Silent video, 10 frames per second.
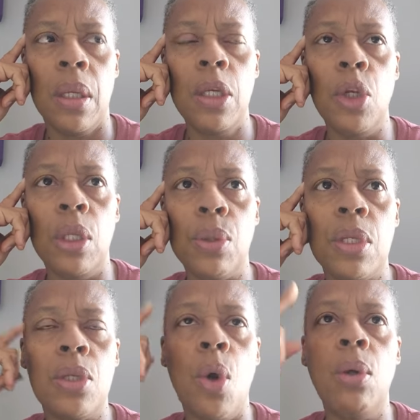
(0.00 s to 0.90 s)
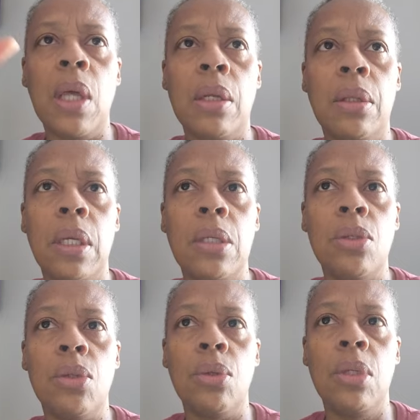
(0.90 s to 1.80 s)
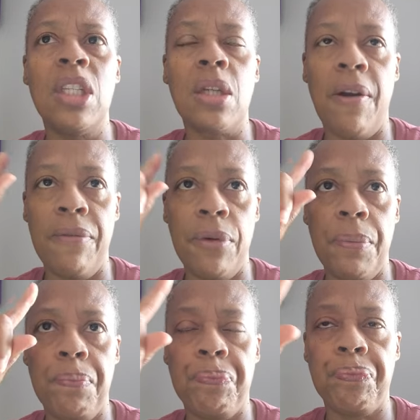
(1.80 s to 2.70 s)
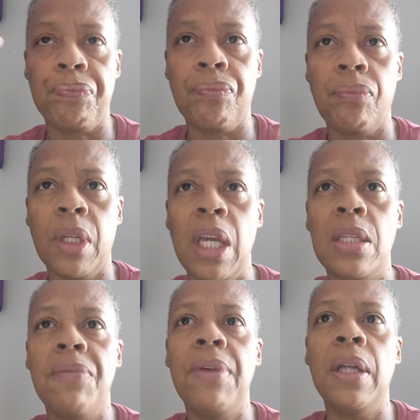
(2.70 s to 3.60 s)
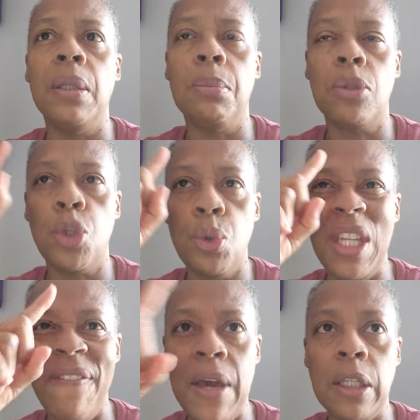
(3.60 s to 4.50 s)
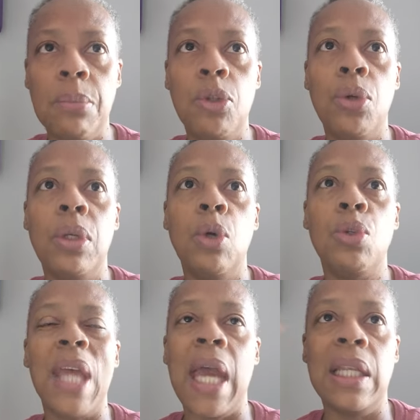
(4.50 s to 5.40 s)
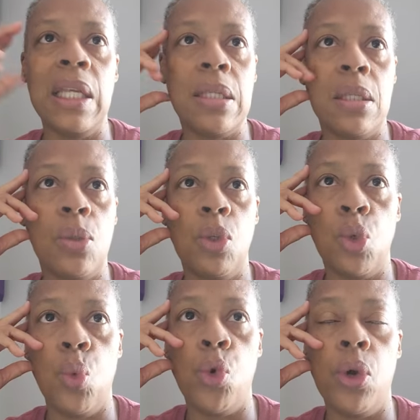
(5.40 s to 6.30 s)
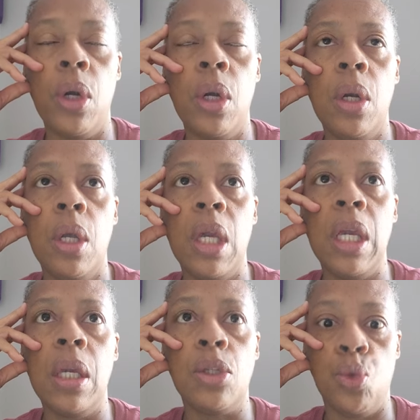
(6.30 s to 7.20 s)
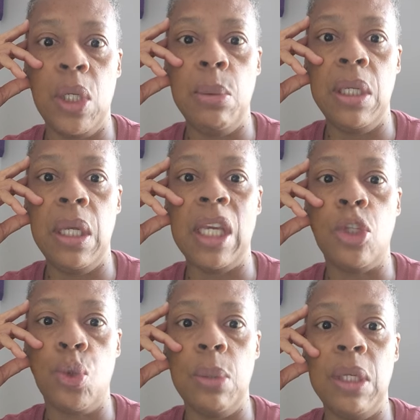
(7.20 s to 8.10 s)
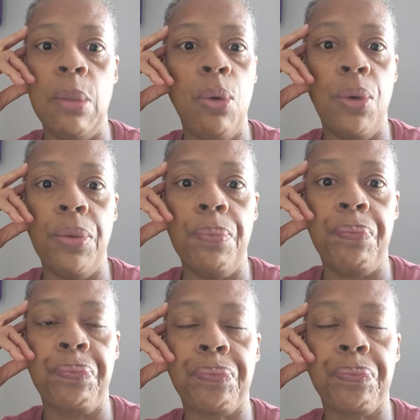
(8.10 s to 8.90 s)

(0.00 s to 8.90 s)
You know, there was just a whole lot of things to discover and develop during those adolescence, which were extremely, extremely important.